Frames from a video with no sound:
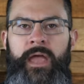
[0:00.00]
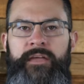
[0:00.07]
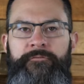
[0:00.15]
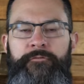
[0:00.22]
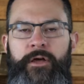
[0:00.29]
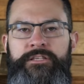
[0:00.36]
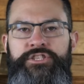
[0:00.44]

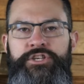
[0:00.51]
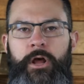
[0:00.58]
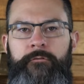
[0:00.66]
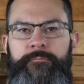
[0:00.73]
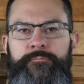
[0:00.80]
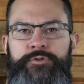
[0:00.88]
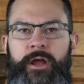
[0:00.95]
Hey friends,
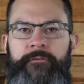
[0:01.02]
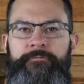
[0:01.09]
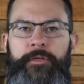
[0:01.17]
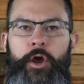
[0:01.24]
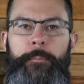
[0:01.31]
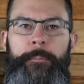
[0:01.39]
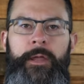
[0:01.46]
Sean from Draft
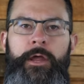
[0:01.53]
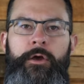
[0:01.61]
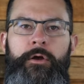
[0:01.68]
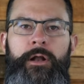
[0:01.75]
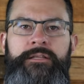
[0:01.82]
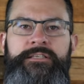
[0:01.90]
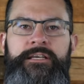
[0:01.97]
Therapy
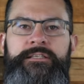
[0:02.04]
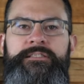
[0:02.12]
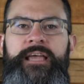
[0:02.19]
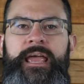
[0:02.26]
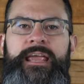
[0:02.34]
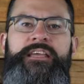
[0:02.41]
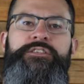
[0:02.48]
here, and on
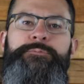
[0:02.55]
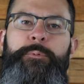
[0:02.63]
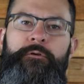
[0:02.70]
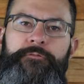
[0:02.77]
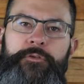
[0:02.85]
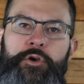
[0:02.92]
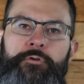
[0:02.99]
today's
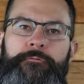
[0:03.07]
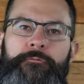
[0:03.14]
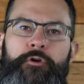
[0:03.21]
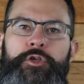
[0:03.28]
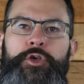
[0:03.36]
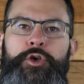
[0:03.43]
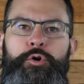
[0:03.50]
review
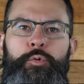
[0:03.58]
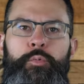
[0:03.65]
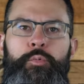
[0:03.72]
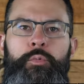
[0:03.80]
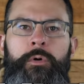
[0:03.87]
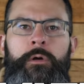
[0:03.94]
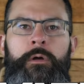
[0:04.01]
for
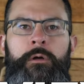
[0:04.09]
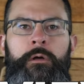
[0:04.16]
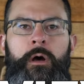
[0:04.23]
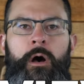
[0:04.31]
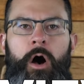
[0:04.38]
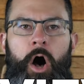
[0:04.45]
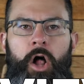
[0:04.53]
you,
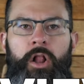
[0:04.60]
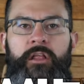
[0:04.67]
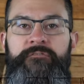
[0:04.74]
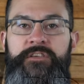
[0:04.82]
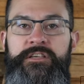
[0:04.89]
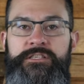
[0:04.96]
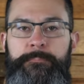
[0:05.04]
all
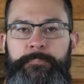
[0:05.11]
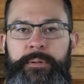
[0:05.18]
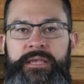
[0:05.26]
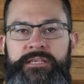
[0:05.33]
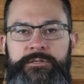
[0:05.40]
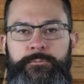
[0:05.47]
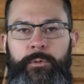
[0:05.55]
of this
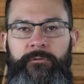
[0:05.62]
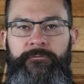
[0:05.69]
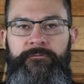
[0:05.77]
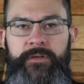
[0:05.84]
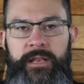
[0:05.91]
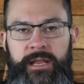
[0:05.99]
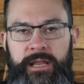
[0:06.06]
beast will
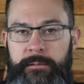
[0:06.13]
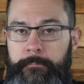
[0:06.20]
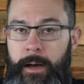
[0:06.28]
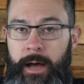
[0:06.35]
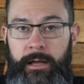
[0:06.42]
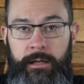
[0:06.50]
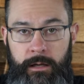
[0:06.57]
fit in
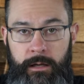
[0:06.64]
my